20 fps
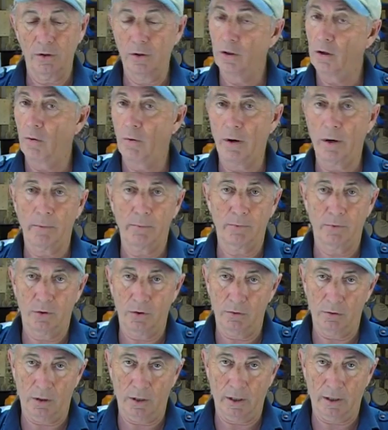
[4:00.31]
you don't want to
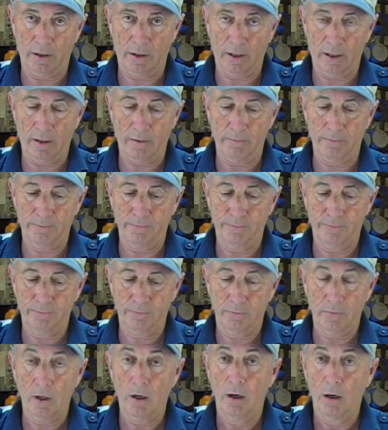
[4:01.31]
do it like that.
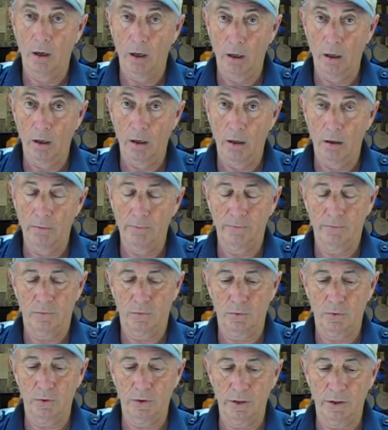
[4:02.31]

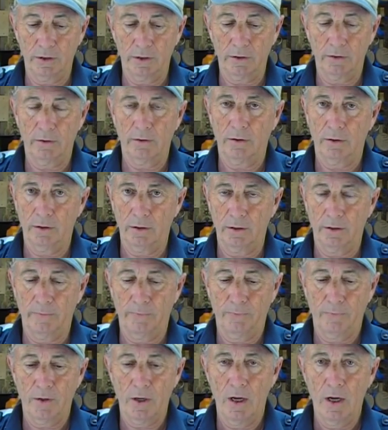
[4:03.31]
Really, yeah.
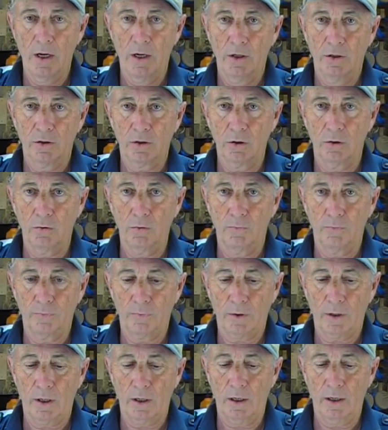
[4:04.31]
So
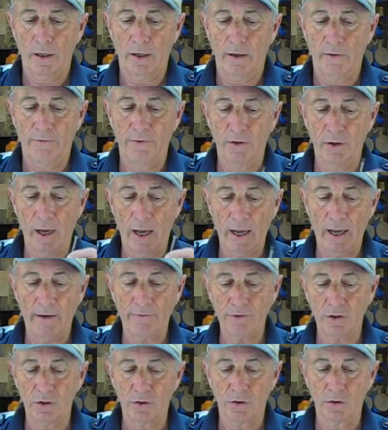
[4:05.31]
if you
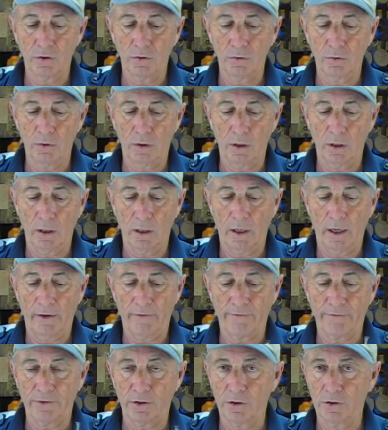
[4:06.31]
have to do uh,
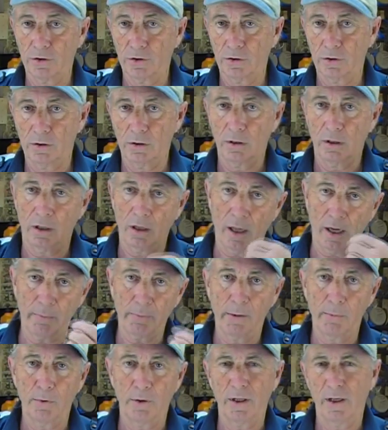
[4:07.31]
at first, a lot
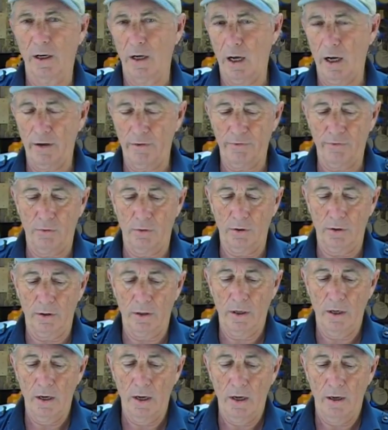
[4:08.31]
of people get an eye for it.
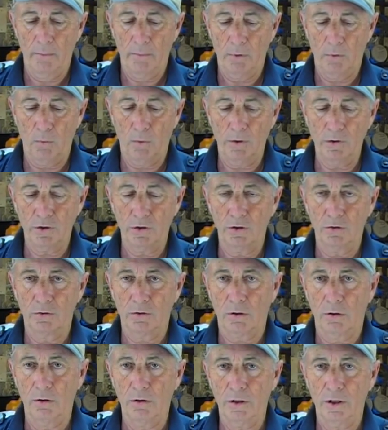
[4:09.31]
But what you do
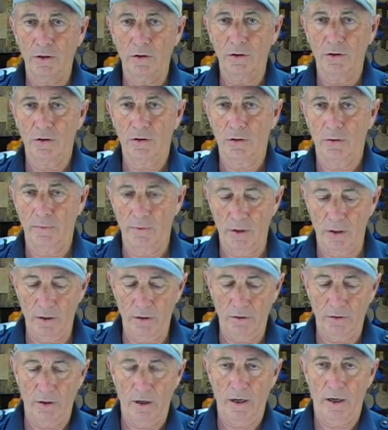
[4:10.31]
is look at this
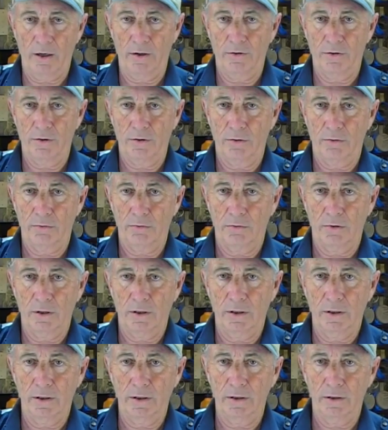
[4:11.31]
inner edge
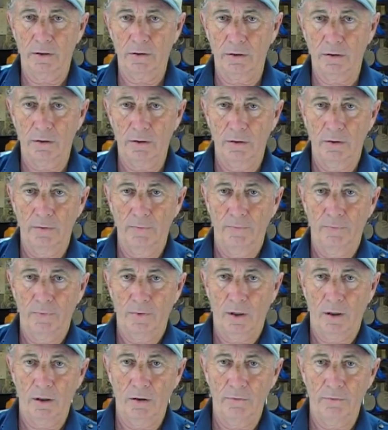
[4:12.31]
right,
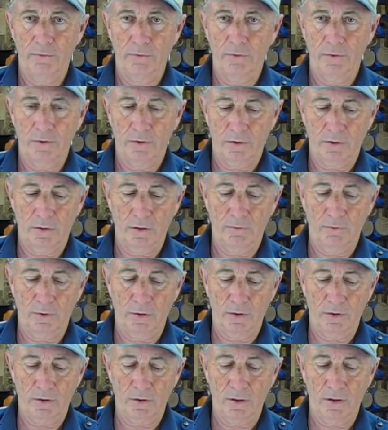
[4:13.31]
let's see if we
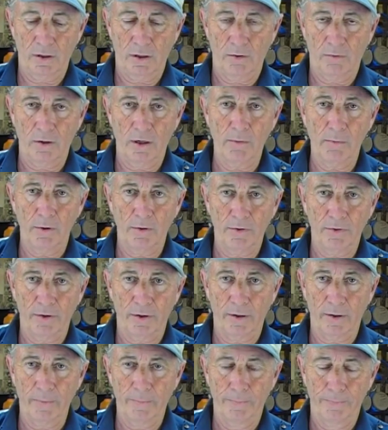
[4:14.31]
can see that, right above
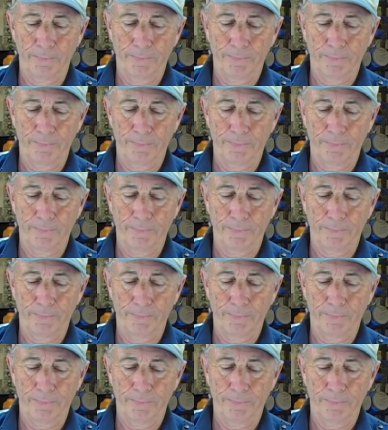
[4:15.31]
there.